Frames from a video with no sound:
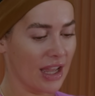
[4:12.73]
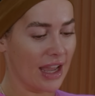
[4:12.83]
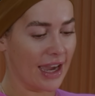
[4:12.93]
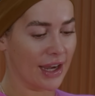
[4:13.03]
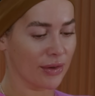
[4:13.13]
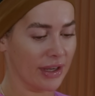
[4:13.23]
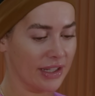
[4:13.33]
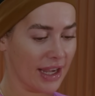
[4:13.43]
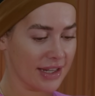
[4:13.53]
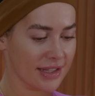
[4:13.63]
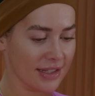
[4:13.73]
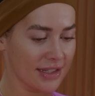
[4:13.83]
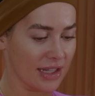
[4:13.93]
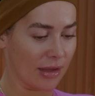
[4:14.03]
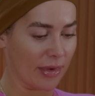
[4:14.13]
How do I nicely
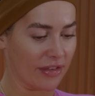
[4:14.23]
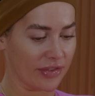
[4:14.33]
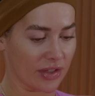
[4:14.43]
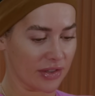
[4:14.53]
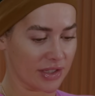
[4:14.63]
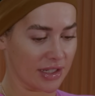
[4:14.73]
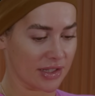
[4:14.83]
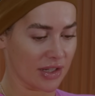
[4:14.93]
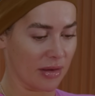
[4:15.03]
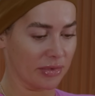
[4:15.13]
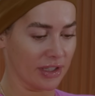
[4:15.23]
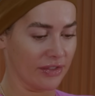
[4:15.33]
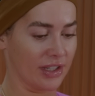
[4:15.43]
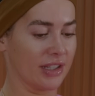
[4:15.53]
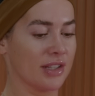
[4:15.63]
tell my fiance to stop
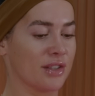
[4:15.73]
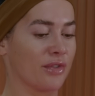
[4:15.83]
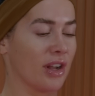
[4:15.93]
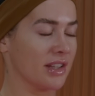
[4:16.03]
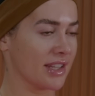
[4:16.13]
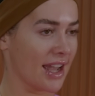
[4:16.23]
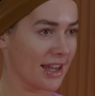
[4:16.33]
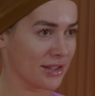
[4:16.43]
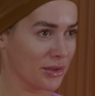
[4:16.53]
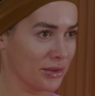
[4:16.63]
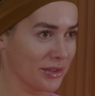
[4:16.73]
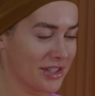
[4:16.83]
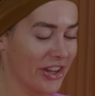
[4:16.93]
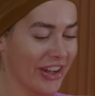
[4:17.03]
living in his friends' assholes?